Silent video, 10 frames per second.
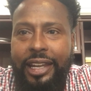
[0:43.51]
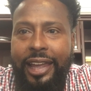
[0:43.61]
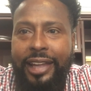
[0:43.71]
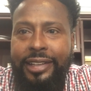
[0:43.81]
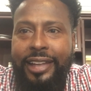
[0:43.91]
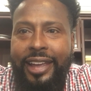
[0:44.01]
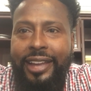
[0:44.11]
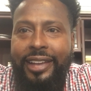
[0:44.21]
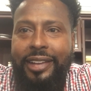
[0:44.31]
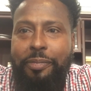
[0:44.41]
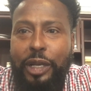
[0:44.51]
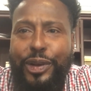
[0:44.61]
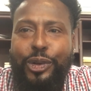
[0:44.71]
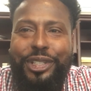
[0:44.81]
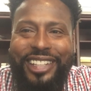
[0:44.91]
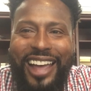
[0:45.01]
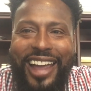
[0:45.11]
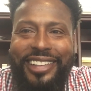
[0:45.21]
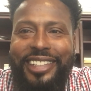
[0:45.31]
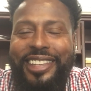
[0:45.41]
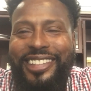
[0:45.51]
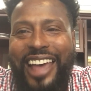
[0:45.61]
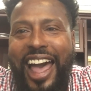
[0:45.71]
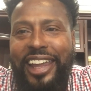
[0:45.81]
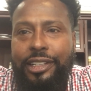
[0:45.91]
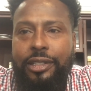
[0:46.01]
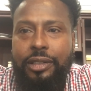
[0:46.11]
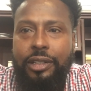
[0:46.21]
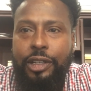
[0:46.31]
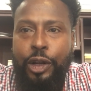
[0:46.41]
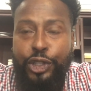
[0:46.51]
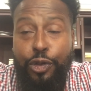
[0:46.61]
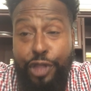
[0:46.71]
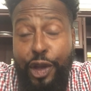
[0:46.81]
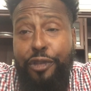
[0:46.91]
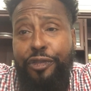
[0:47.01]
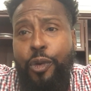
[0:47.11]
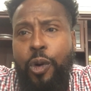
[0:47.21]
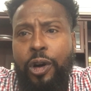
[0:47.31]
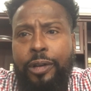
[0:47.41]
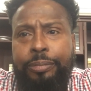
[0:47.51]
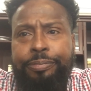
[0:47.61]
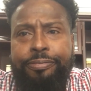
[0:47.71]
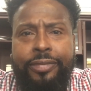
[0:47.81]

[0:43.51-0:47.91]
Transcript: And political science is a science, you know, so therefore,